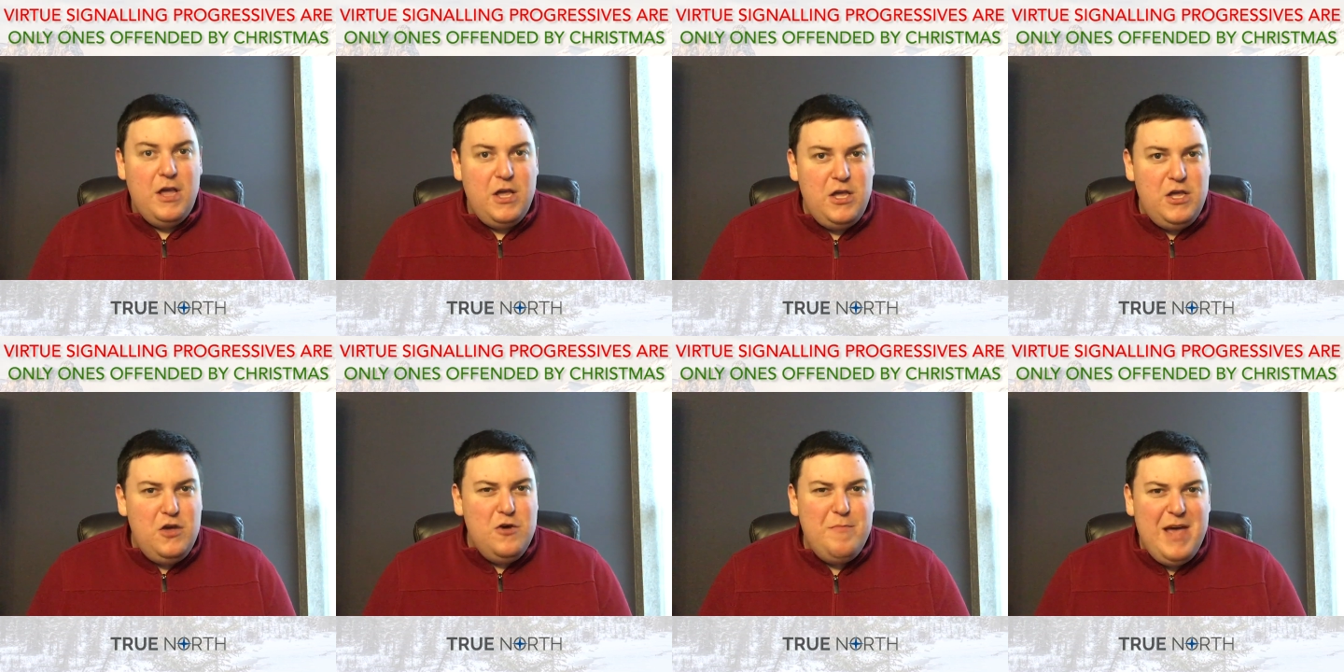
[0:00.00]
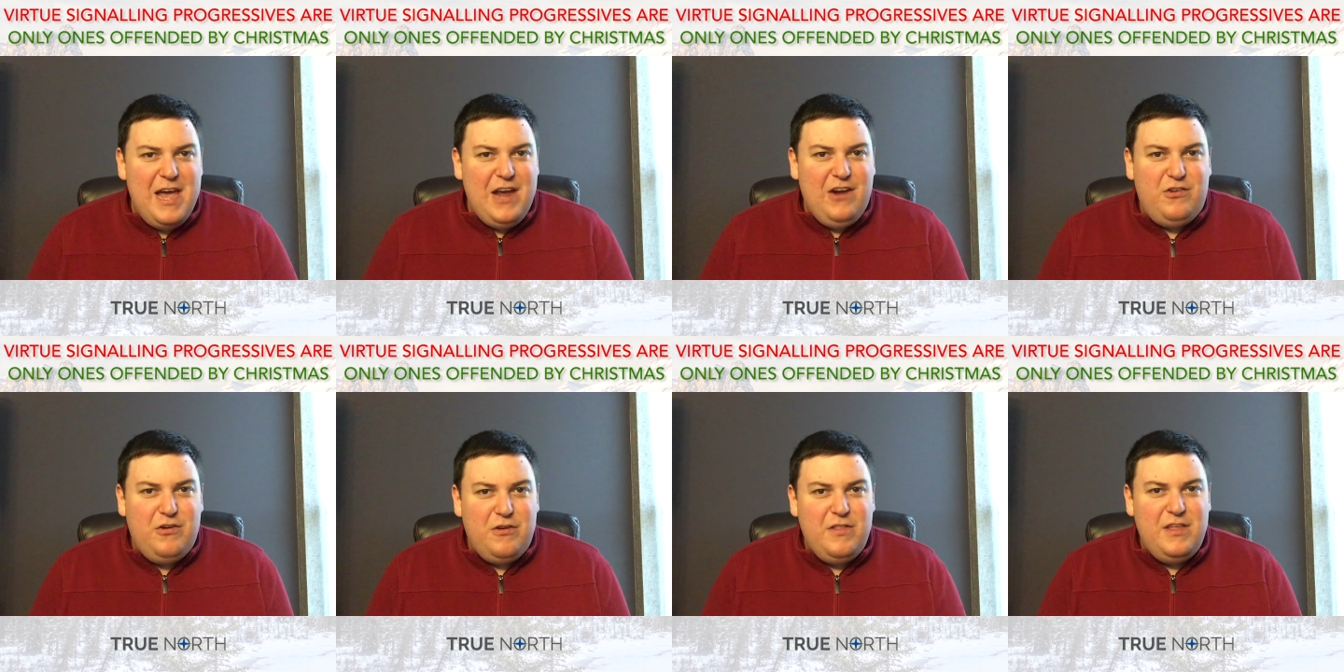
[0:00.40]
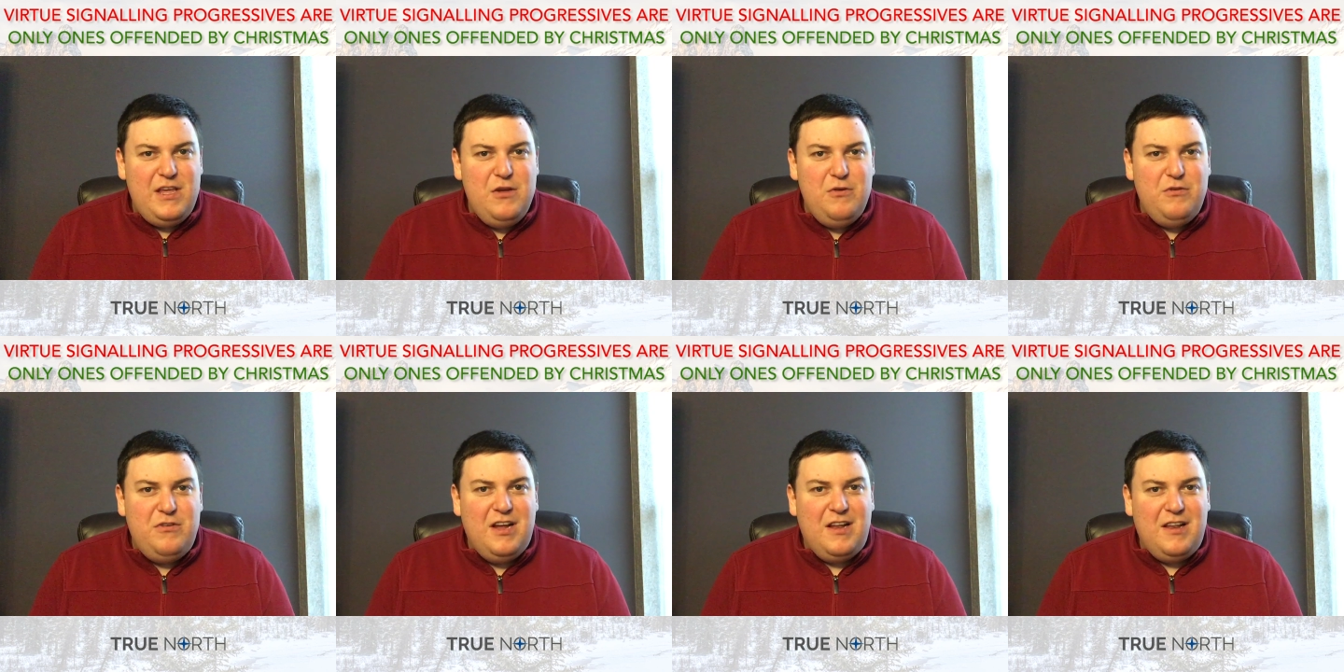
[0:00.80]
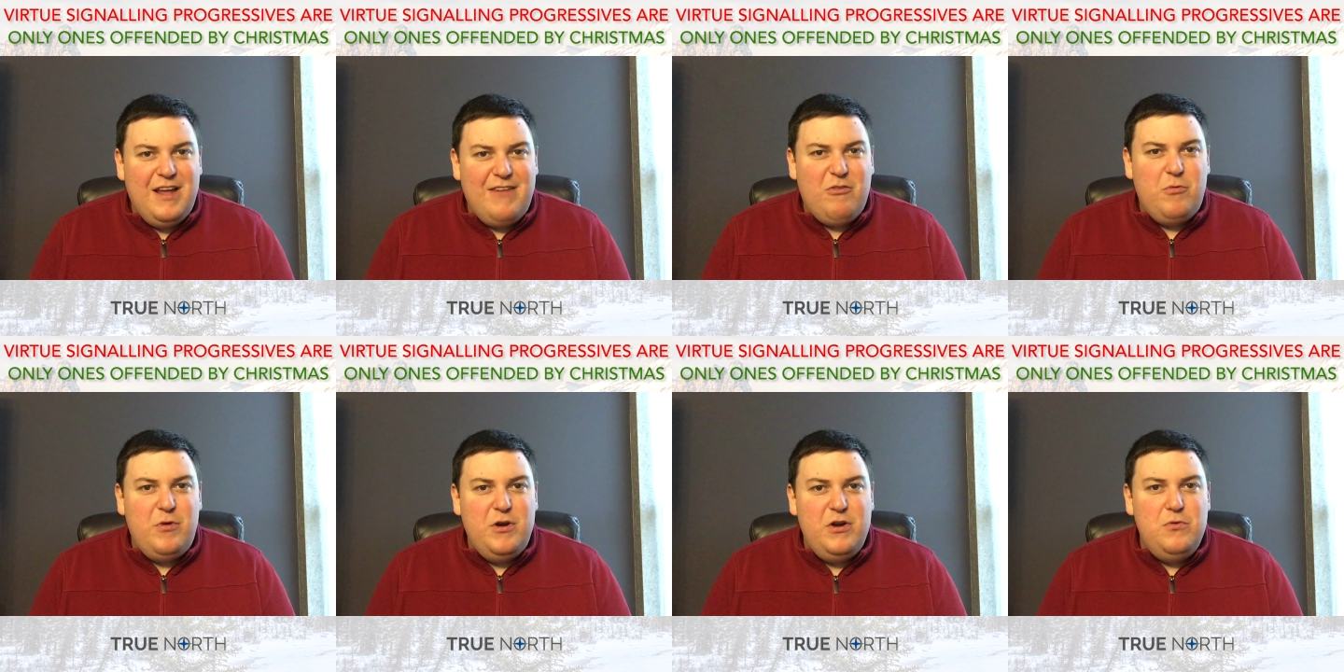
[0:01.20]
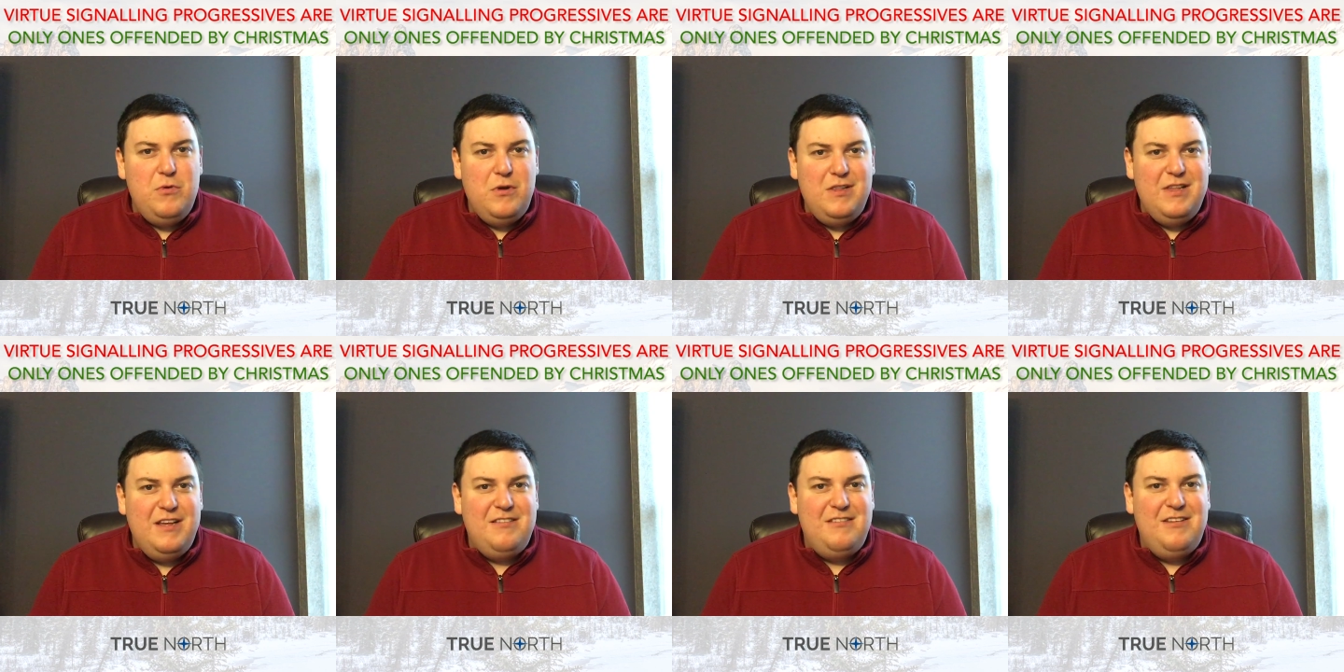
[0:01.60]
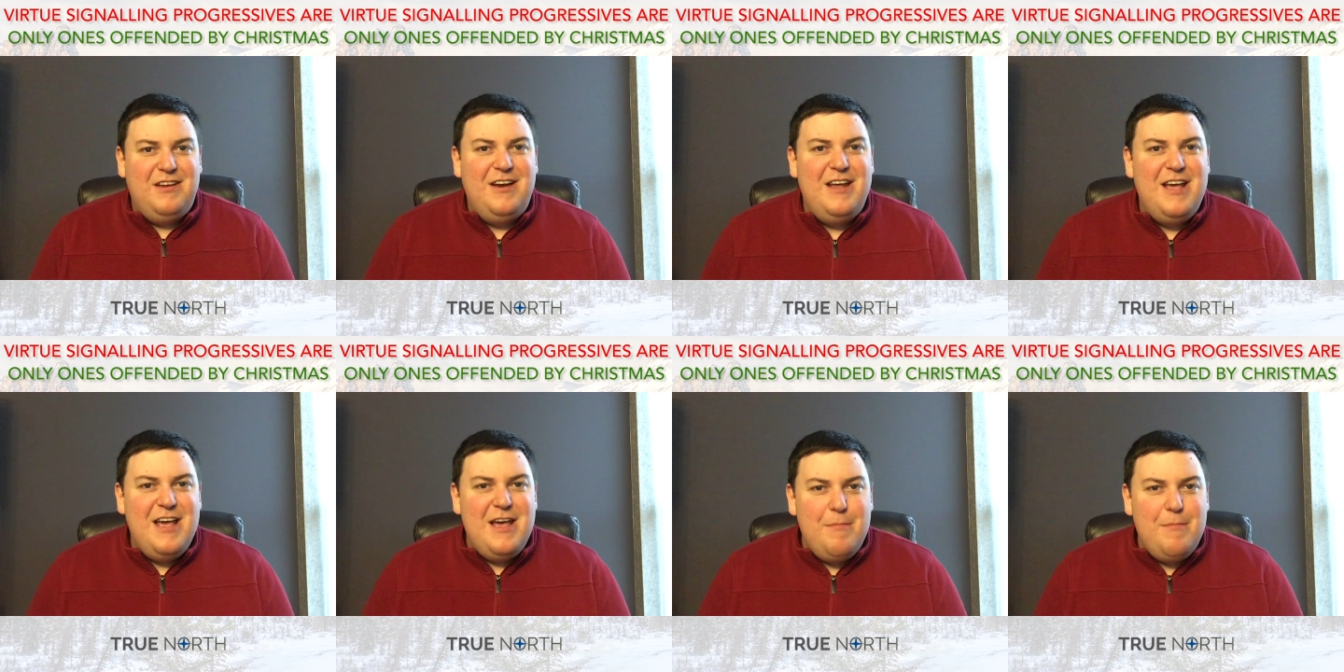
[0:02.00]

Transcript: you make sure that you tell everyone who will listen